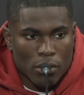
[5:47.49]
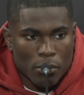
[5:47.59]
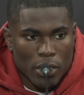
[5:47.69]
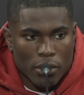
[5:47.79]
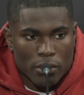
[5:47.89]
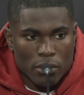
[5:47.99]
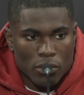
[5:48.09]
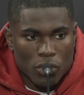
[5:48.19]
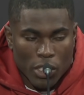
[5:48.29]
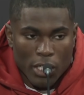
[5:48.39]
But
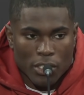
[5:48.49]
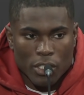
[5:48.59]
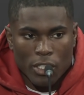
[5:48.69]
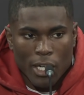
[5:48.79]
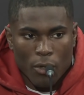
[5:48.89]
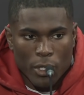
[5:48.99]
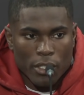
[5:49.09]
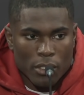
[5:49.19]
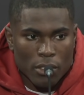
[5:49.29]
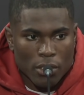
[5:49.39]
still, I still got to
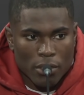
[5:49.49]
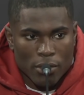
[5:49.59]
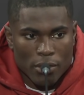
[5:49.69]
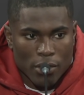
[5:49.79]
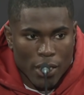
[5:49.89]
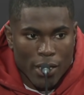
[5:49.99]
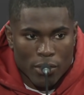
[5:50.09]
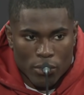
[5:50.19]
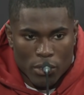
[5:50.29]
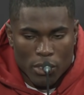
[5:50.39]
work, because the
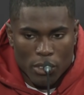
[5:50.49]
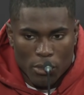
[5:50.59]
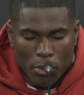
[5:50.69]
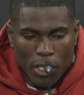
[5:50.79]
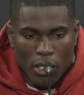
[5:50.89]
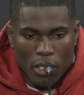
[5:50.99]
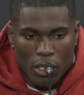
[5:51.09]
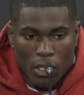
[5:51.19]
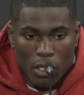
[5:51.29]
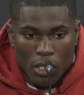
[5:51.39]
guys who did get
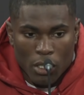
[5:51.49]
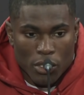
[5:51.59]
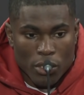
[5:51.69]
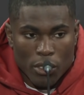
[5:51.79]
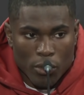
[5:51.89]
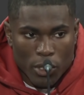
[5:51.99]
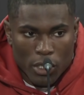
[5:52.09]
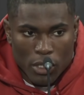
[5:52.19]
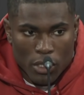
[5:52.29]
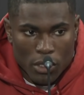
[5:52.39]
paid, they're still
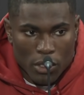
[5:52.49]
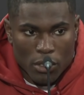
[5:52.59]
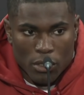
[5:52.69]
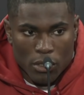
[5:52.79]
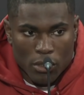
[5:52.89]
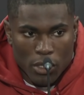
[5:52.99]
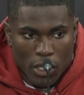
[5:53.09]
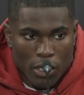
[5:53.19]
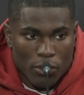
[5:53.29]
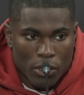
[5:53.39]
working like they, you know, they
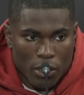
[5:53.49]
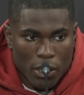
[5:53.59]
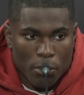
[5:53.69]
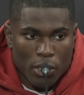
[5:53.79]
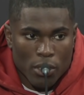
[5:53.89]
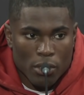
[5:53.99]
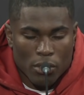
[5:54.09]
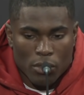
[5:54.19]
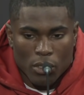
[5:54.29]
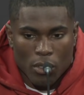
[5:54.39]
haven't got paid.
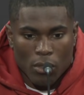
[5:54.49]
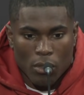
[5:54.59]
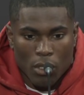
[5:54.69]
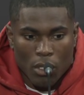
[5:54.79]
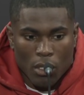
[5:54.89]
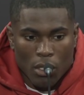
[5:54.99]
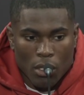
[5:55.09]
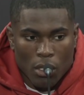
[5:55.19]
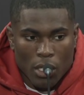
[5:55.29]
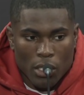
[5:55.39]
So
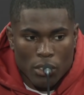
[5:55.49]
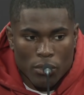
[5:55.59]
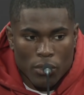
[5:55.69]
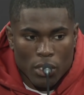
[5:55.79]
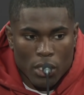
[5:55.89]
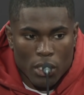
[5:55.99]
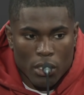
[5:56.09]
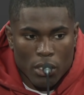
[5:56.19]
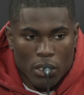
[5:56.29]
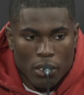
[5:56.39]
I just feel
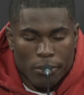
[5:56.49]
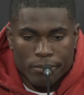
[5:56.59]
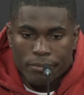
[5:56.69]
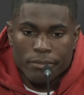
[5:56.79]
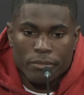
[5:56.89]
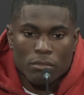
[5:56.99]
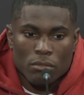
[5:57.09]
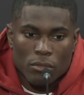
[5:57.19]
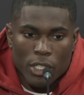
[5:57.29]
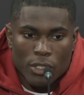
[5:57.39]
like
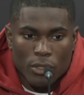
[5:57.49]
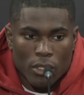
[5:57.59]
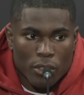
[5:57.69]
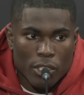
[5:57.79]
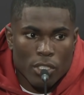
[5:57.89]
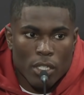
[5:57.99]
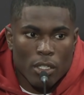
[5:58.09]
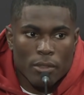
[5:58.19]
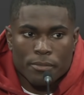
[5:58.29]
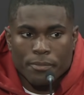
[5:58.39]
they're doing a great
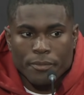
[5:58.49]
job.